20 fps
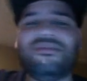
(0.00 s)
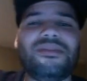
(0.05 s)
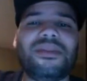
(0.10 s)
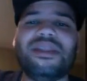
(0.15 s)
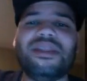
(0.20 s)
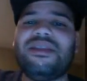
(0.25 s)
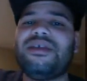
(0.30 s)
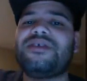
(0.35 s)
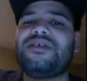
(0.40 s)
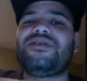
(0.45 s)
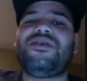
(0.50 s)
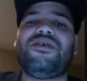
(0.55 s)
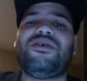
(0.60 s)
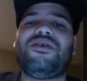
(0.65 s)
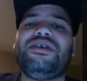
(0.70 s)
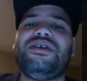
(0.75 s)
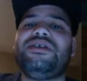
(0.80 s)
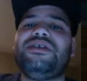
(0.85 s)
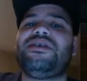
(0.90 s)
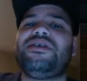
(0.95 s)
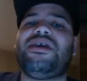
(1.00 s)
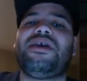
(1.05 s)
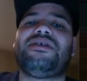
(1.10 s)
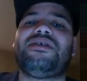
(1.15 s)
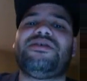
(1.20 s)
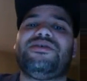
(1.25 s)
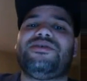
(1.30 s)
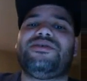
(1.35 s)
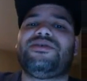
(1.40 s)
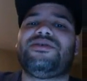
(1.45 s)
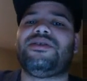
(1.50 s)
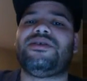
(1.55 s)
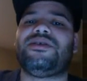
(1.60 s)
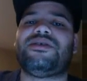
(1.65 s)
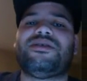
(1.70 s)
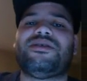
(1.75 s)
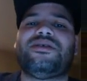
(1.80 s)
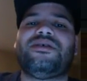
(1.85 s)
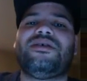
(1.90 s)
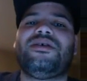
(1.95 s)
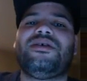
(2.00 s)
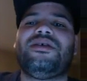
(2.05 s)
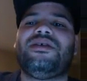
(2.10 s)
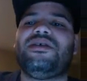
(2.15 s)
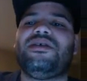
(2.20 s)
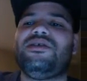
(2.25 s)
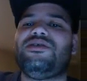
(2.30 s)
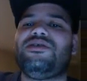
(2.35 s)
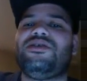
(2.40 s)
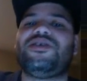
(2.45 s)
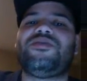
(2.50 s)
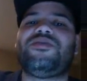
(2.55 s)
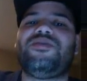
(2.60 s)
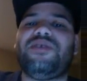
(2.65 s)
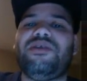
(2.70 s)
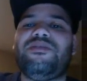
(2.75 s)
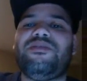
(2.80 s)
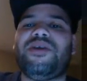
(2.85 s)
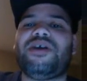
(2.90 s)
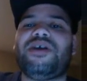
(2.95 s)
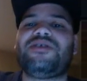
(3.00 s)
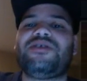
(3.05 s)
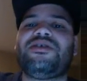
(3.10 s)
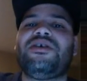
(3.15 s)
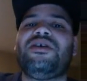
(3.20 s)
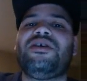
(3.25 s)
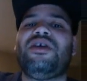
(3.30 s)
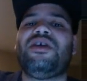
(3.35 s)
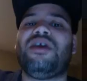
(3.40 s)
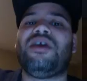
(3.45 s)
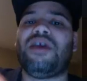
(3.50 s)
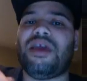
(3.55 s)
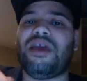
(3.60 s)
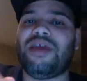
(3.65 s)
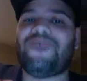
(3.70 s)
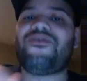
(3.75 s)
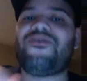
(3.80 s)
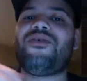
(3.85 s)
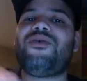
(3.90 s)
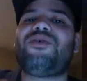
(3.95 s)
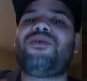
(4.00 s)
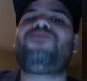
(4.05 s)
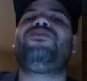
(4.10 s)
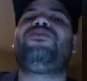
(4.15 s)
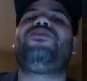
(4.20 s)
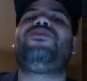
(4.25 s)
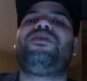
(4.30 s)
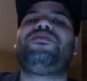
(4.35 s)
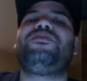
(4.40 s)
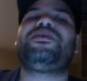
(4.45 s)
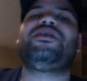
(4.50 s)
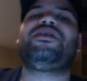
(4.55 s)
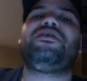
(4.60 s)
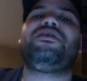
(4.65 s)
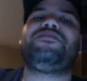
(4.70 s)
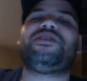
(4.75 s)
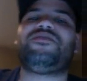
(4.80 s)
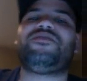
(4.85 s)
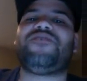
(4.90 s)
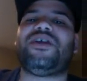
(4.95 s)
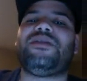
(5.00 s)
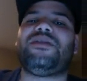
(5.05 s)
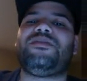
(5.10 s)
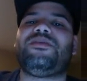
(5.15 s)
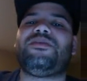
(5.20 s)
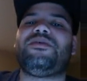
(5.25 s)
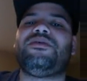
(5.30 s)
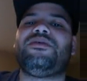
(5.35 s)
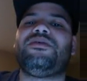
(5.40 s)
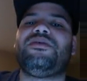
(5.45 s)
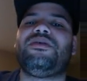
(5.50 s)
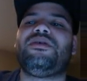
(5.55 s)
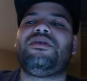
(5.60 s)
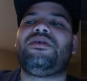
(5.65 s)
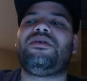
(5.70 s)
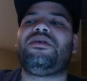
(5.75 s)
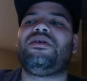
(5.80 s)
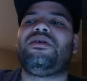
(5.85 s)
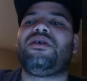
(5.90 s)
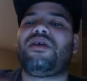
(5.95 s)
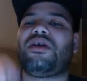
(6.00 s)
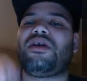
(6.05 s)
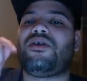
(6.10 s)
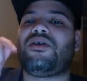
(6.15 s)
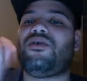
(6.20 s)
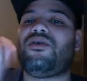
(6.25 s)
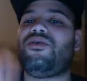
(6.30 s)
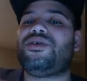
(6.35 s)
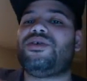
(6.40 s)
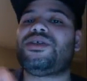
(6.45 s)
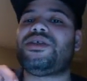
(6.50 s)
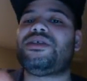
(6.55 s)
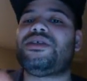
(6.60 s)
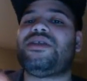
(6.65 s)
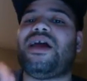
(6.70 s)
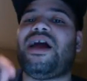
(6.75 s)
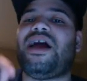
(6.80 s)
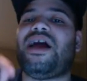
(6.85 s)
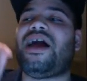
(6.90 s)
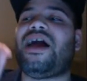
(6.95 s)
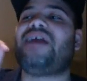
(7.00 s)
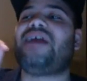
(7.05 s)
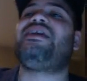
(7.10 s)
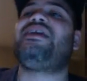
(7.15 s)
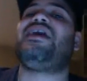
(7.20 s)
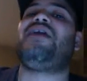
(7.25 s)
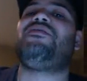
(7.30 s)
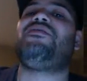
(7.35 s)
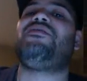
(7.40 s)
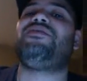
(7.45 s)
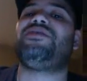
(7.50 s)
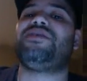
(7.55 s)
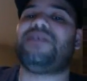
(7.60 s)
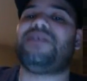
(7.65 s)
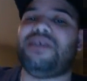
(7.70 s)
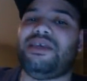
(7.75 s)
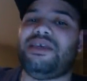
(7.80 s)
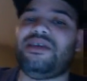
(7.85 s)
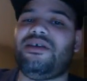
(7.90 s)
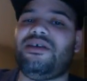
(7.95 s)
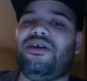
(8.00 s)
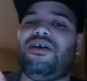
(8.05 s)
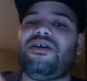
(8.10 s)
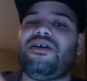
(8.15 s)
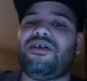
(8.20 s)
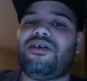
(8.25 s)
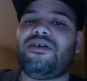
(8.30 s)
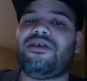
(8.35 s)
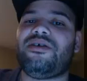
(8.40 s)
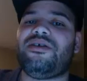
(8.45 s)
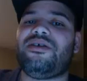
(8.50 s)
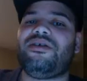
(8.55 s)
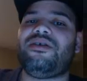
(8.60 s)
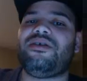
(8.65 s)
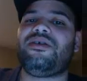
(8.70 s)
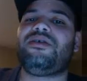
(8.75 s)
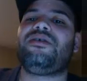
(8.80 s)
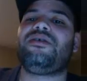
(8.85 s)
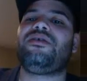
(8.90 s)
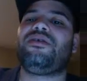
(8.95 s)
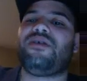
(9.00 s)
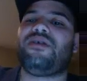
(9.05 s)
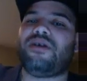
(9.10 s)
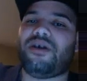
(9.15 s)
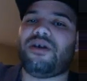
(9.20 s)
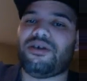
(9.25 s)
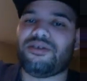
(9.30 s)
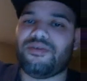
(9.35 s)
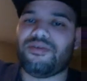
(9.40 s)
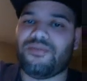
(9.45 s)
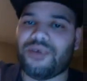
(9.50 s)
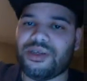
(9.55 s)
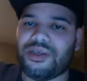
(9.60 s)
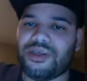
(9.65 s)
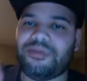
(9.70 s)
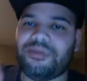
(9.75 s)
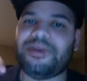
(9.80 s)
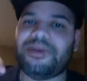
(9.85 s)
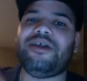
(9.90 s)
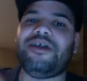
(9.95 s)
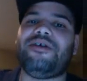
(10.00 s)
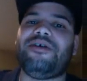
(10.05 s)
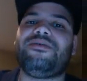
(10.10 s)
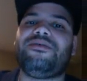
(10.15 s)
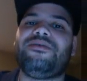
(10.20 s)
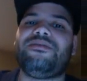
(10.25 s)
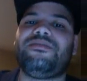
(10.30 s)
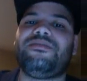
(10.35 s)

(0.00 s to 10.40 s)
there's no easy answers to this. It's just pretty much, if you want to become a developer, courses that I guarantee are good are the ones below.